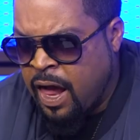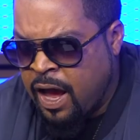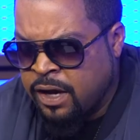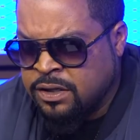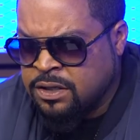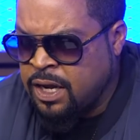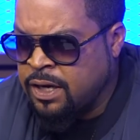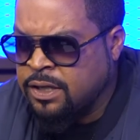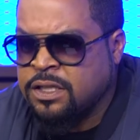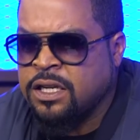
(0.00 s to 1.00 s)
I understand
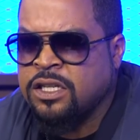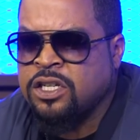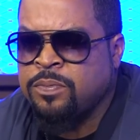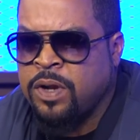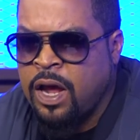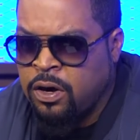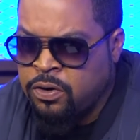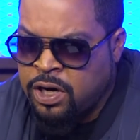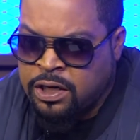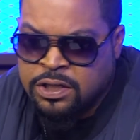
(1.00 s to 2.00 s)
the tension, but I don't
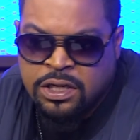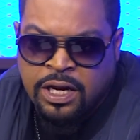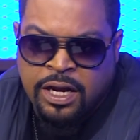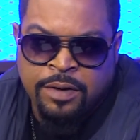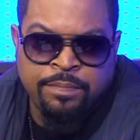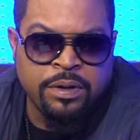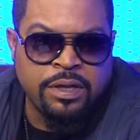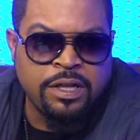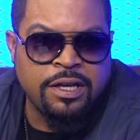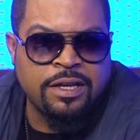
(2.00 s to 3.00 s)
understand the
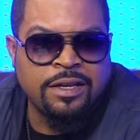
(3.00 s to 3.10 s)
bullying.